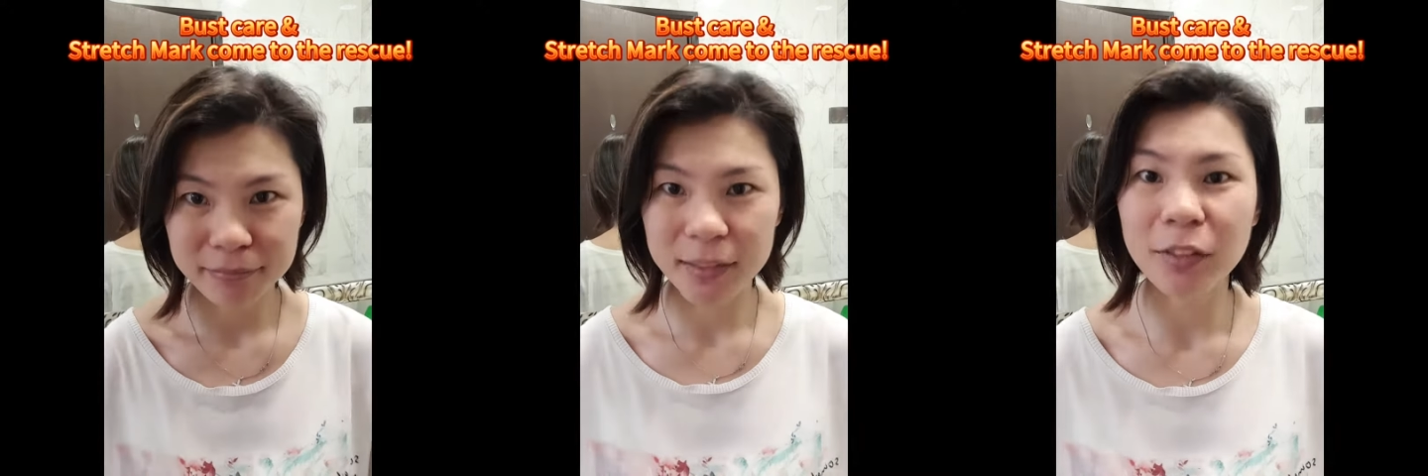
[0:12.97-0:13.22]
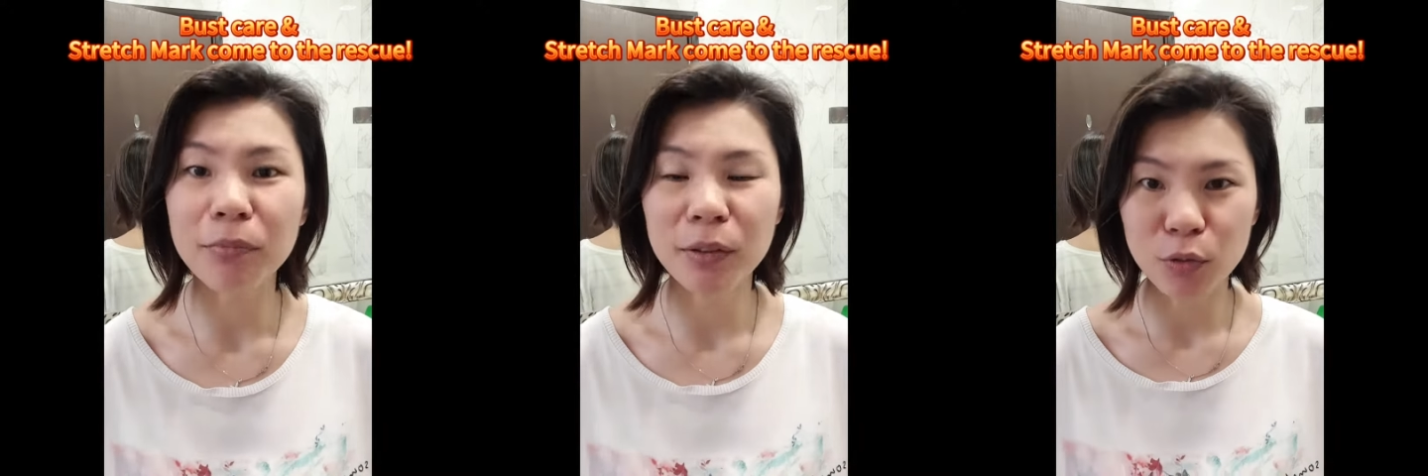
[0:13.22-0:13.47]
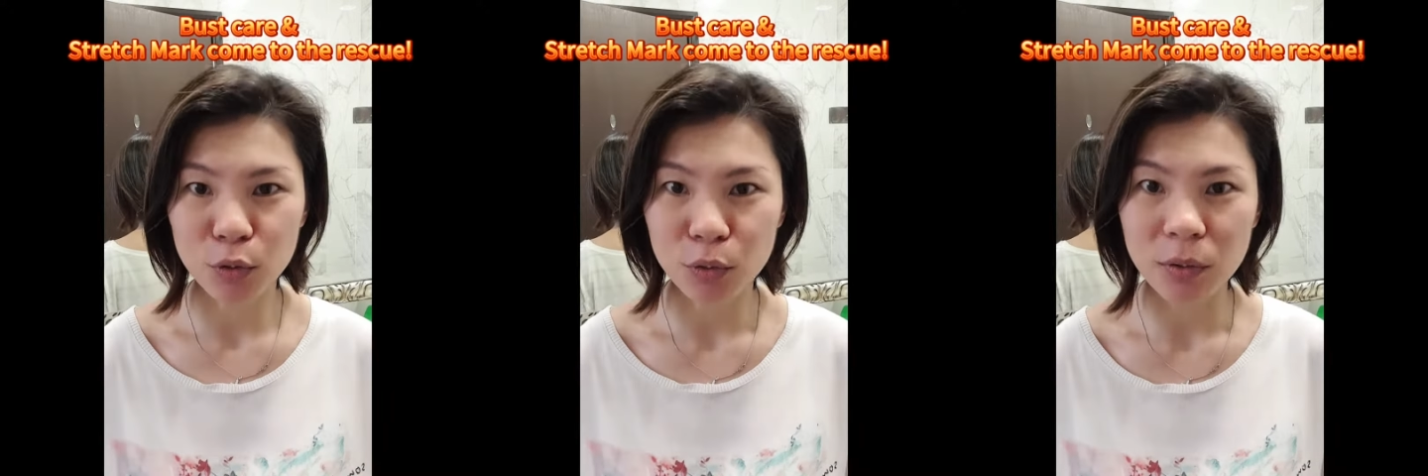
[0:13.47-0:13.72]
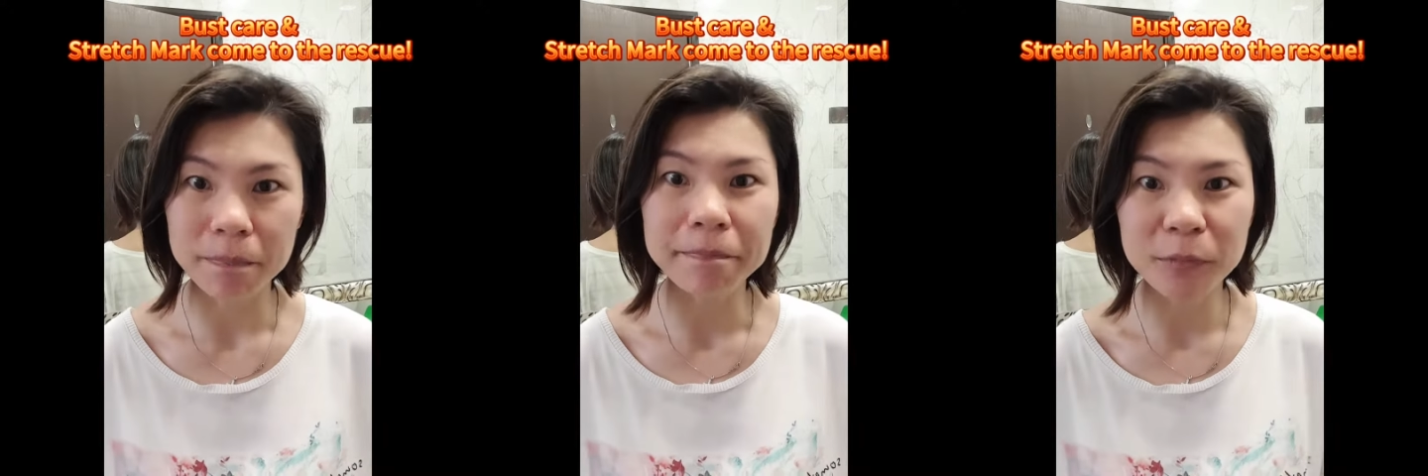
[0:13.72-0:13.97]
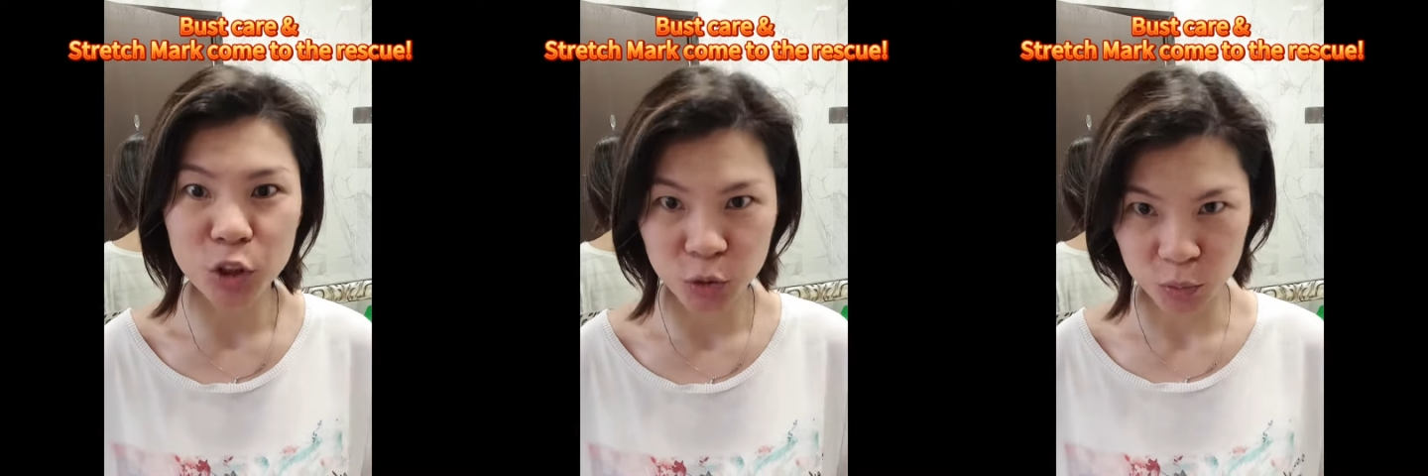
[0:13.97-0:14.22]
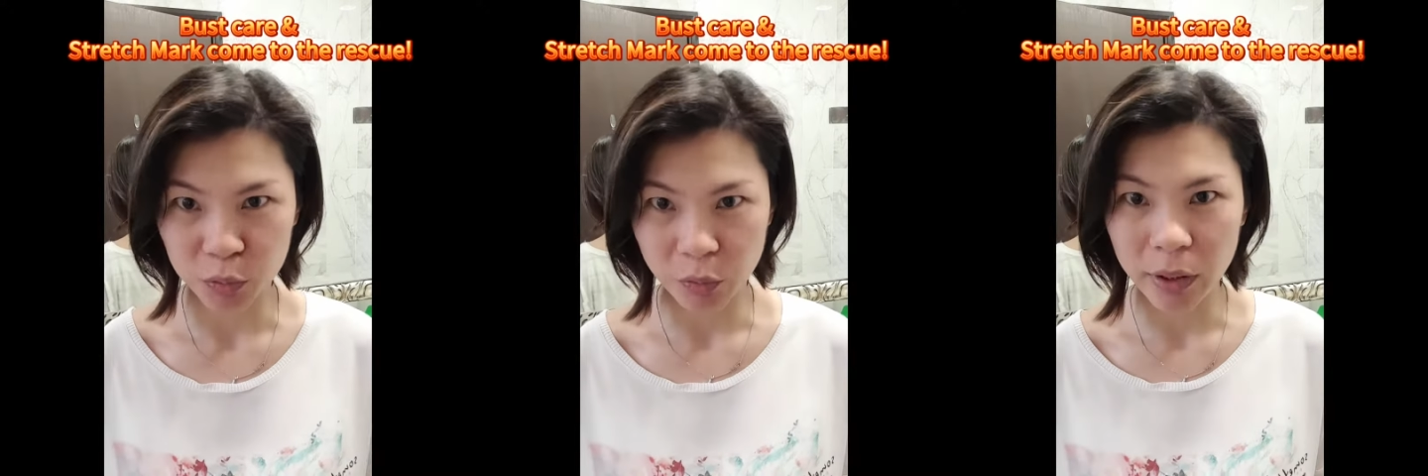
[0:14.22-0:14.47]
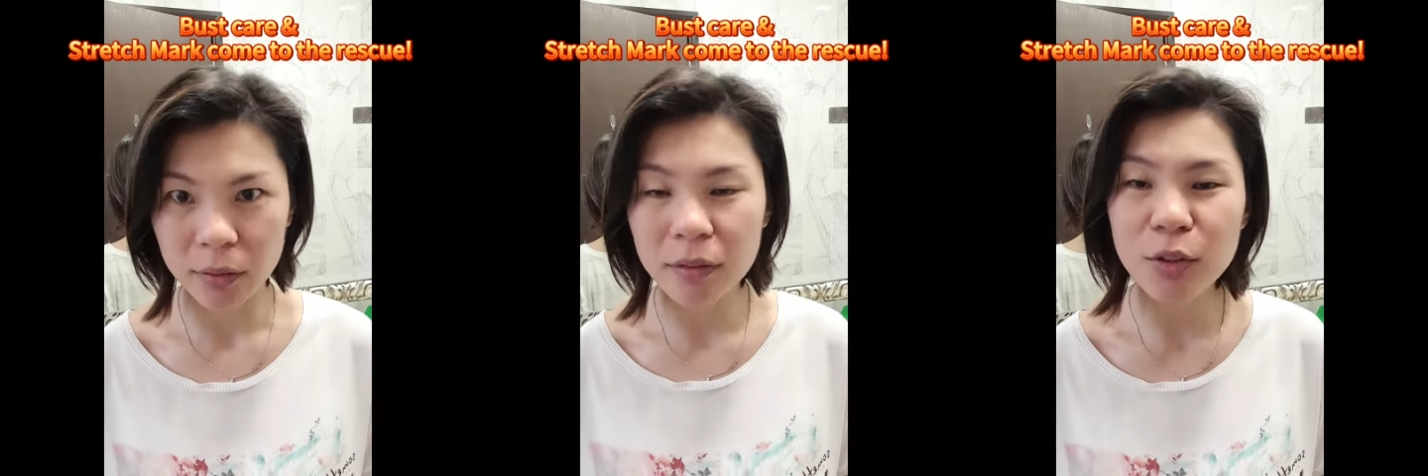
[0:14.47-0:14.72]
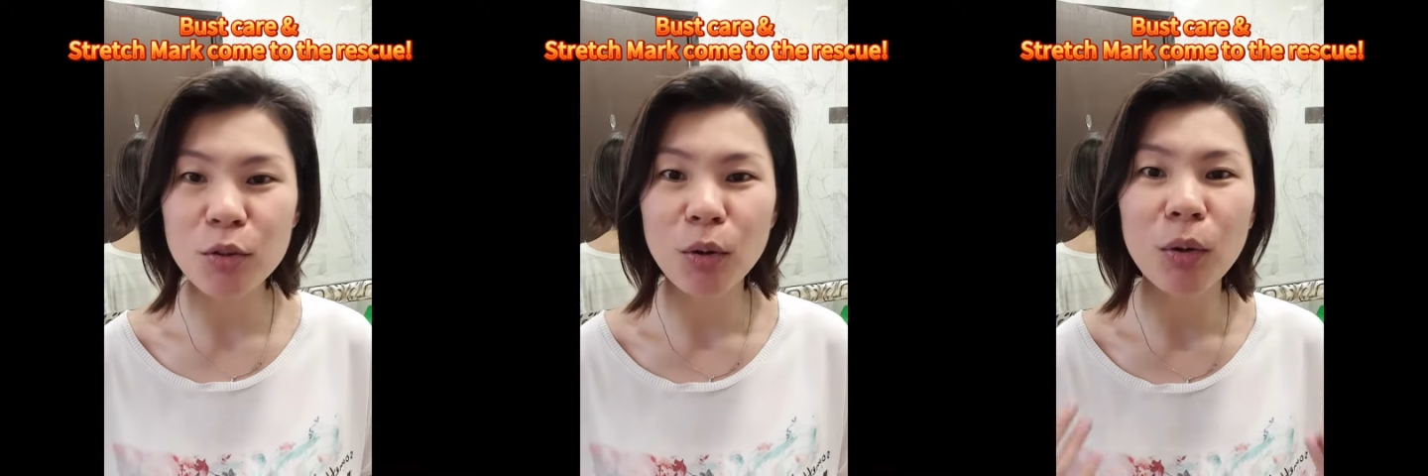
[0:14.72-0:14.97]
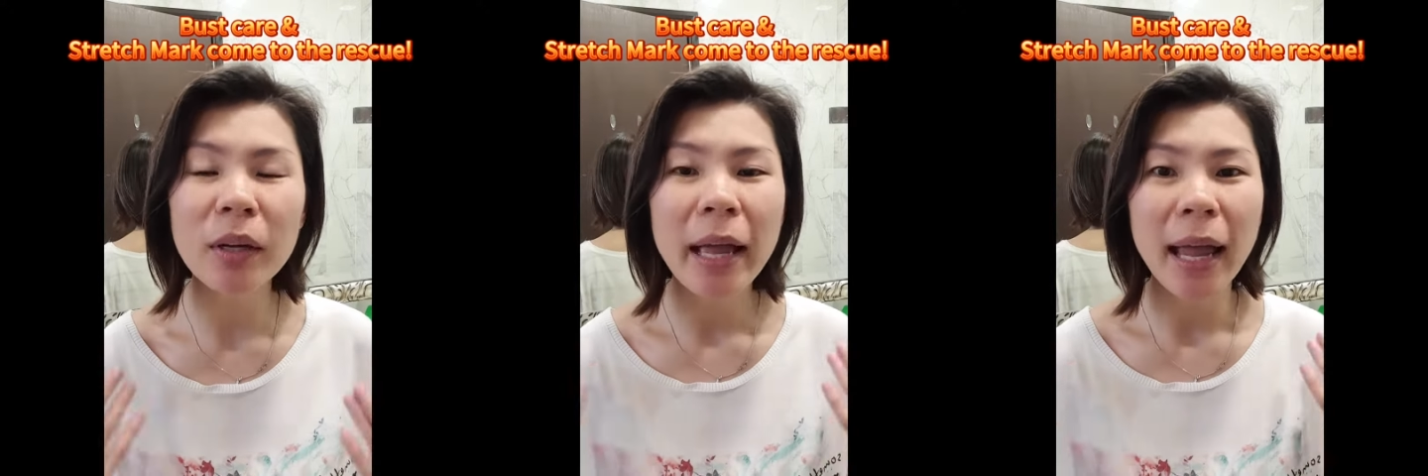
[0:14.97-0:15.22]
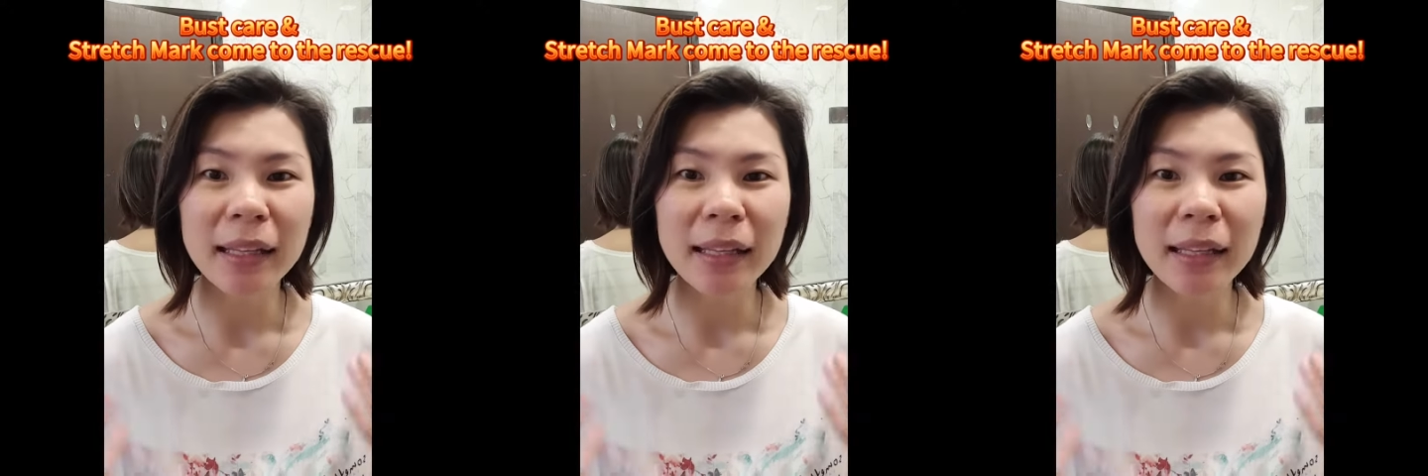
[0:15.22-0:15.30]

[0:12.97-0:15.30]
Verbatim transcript: give birth to children, so,